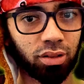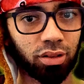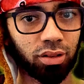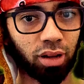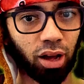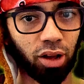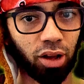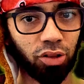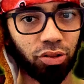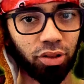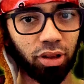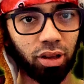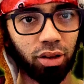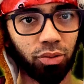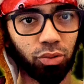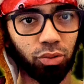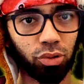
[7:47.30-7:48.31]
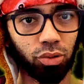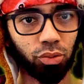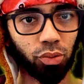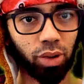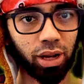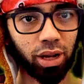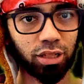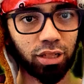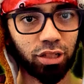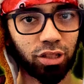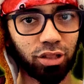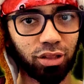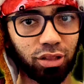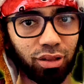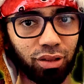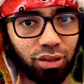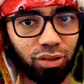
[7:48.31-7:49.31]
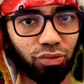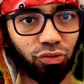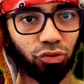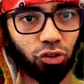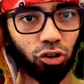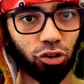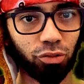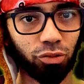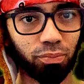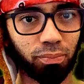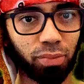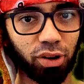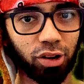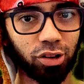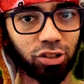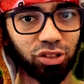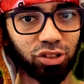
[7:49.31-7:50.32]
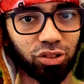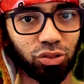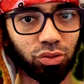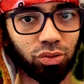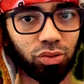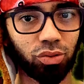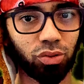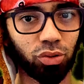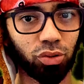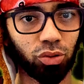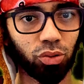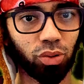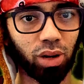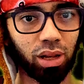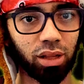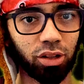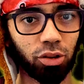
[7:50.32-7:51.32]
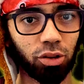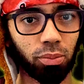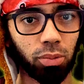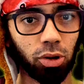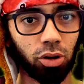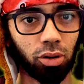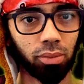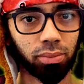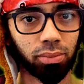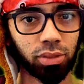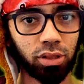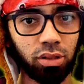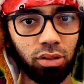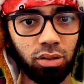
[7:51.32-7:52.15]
I don't think he will waste four bears to do a little bombs.